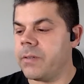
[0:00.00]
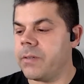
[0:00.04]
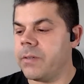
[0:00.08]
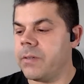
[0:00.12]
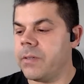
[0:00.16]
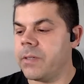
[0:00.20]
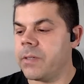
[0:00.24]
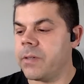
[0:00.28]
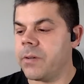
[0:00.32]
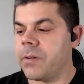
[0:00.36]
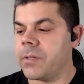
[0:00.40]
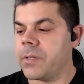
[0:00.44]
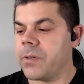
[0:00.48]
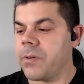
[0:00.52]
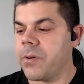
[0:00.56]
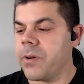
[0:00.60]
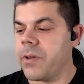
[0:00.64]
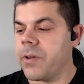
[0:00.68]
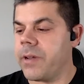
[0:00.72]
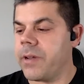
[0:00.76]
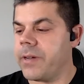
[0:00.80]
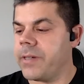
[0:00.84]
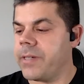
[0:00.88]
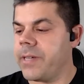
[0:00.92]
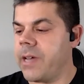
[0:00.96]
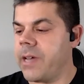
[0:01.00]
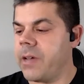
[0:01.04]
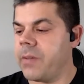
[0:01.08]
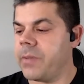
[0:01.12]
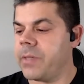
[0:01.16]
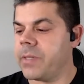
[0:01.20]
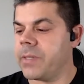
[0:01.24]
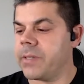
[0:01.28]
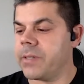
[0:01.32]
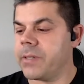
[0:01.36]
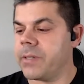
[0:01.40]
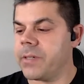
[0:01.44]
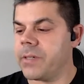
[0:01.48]
this whole story that you're telling me
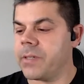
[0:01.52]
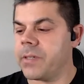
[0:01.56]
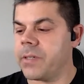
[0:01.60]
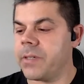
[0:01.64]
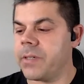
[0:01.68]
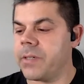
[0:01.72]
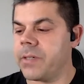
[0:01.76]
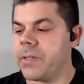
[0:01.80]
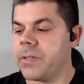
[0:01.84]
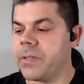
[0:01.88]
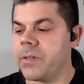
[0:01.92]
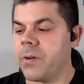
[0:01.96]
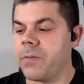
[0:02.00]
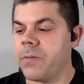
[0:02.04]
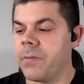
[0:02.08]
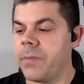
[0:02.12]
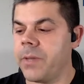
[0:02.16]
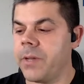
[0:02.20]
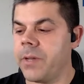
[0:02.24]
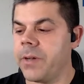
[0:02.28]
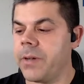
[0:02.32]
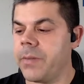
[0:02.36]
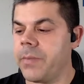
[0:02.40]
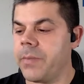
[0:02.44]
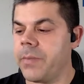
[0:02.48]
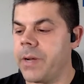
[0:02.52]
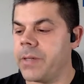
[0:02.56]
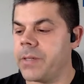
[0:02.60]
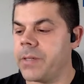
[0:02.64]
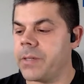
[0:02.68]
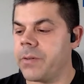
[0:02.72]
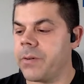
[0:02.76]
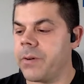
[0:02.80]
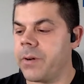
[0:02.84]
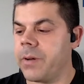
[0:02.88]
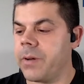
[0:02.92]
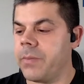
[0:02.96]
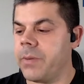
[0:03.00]
is so familiar to my
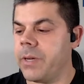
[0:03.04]
story.